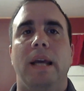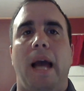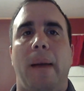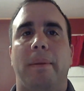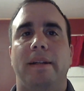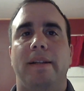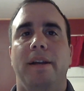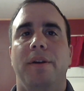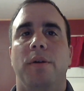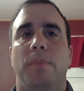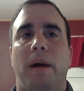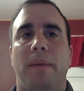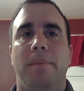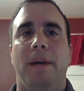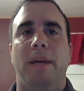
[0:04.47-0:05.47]
I'm continuing
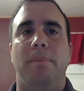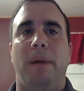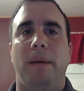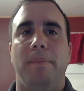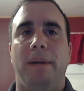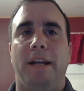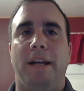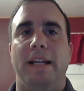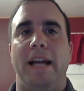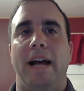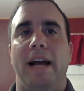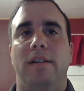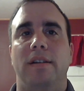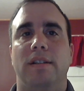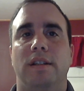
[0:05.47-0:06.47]
my pick-by-pick
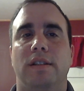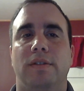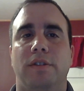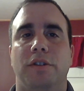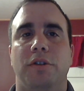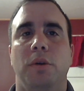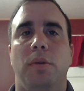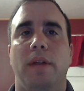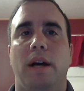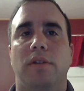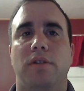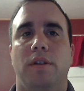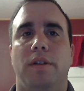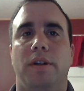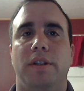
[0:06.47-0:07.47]
analysis of the two
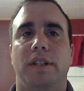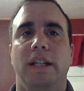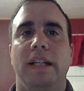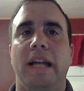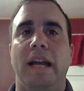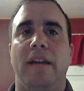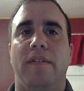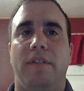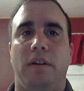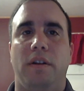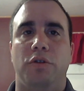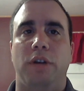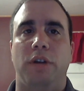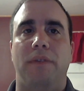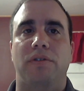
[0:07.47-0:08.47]
thousand thirteen N F L
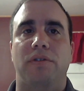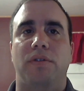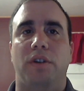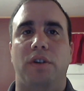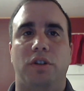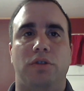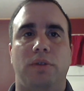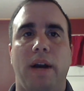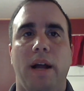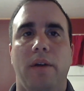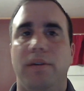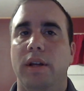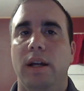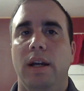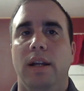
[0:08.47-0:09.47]
Draft's first round.